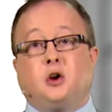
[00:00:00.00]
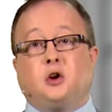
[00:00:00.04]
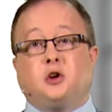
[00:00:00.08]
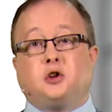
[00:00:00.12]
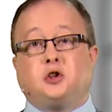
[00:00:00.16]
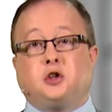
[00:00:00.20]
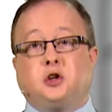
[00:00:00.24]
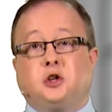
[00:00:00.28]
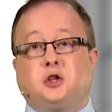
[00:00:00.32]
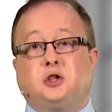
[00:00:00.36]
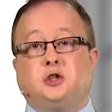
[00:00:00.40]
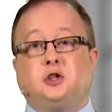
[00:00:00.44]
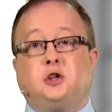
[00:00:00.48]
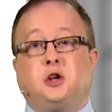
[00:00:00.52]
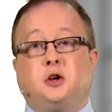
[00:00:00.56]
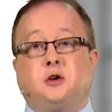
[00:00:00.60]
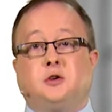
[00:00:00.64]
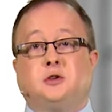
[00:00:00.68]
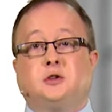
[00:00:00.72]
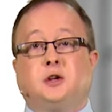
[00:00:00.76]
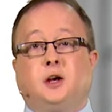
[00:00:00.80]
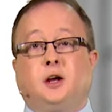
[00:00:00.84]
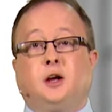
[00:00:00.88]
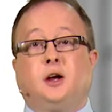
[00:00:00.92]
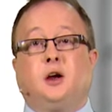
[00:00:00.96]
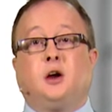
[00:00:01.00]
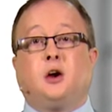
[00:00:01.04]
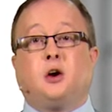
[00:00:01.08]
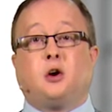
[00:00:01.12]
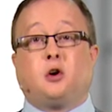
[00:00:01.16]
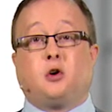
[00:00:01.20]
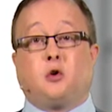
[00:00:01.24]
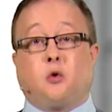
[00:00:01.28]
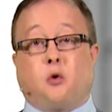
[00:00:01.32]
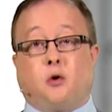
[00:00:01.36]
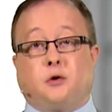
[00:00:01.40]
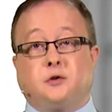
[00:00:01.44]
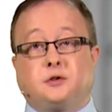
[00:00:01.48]
just using
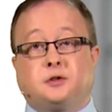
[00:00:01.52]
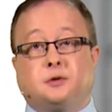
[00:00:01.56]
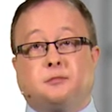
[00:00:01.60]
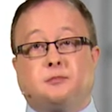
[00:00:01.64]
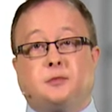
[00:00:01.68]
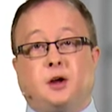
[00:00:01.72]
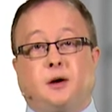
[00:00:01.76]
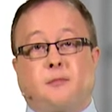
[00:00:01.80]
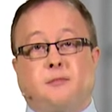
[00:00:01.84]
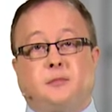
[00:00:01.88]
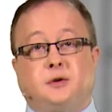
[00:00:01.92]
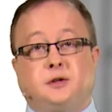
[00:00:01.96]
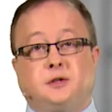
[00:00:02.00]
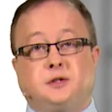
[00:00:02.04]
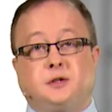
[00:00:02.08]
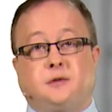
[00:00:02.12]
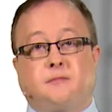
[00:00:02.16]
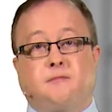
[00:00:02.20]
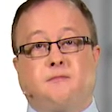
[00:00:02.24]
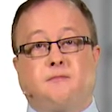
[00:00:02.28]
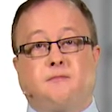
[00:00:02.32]
quantum numbers.